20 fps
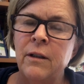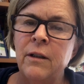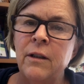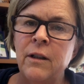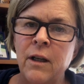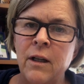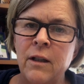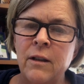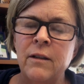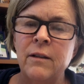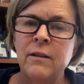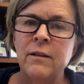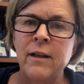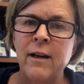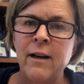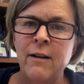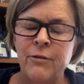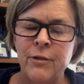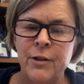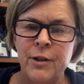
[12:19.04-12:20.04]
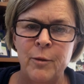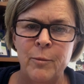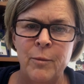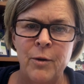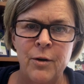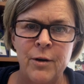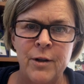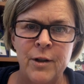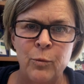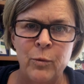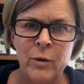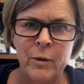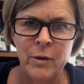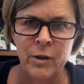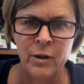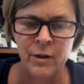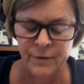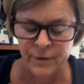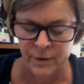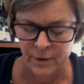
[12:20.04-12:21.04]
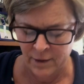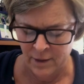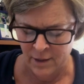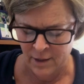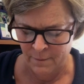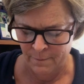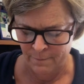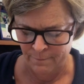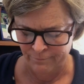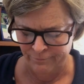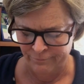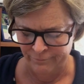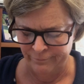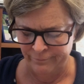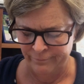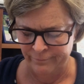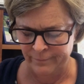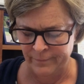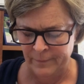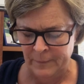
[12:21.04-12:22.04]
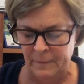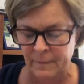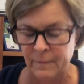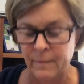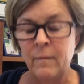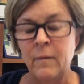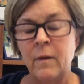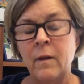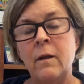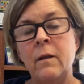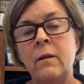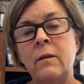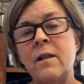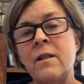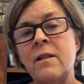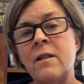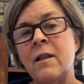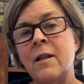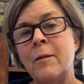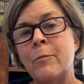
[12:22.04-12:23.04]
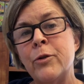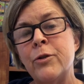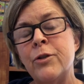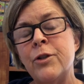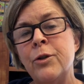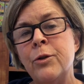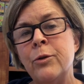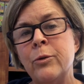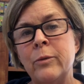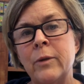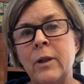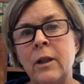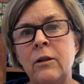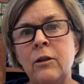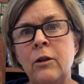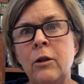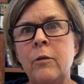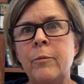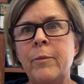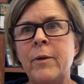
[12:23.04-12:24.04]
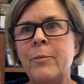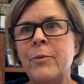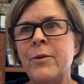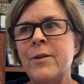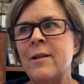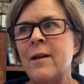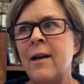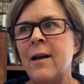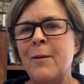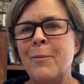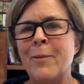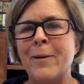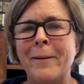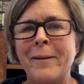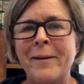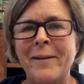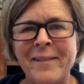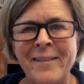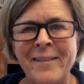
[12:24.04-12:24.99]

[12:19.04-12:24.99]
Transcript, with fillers: young African American women on the team. Lesson number two, learn people's name.